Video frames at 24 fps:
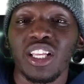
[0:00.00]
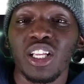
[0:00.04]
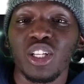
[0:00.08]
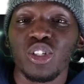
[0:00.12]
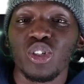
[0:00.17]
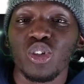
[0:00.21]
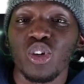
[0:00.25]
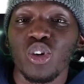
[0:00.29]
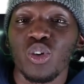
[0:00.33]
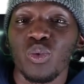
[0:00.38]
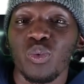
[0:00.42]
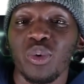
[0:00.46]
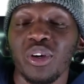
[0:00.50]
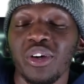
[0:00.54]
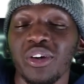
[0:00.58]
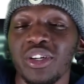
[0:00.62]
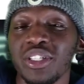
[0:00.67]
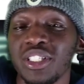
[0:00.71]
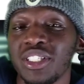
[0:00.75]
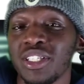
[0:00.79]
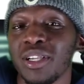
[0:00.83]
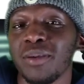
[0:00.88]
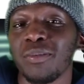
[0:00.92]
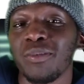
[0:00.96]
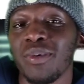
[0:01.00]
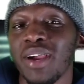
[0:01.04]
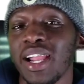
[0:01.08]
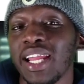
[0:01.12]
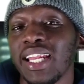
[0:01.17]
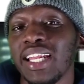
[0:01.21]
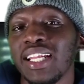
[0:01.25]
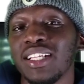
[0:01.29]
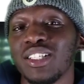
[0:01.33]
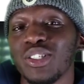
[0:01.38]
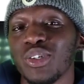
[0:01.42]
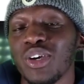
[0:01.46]
things off, we're gonna jump right
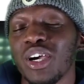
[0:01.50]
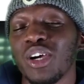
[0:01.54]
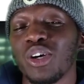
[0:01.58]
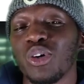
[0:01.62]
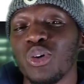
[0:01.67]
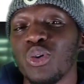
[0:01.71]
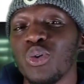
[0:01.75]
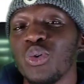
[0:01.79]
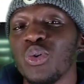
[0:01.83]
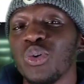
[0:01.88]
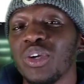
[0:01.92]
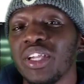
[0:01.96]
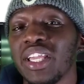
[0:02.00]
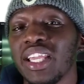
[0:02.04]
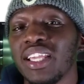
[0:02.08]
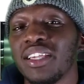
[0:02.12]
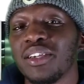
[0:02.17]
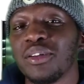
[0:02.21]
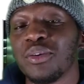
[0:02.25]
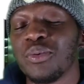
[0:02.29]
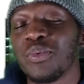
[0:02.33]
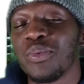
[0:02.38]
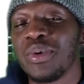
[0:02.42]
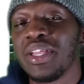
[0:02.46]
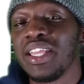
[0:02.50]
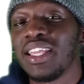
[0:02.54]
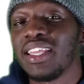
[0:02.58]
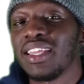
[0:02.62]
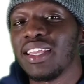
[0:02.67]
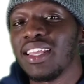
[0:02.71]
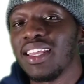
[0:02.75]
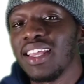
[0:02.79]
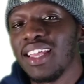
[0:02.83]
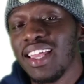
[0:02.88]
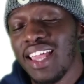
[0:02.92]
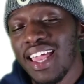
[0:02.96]
into our cool kick of the week,
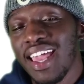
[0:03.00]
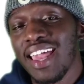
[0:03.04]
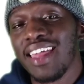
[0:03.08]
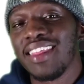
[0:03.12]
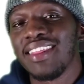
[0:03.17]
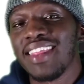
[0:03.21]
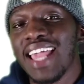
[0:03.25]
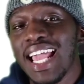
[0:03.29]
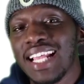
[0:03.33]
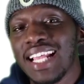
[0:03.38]
and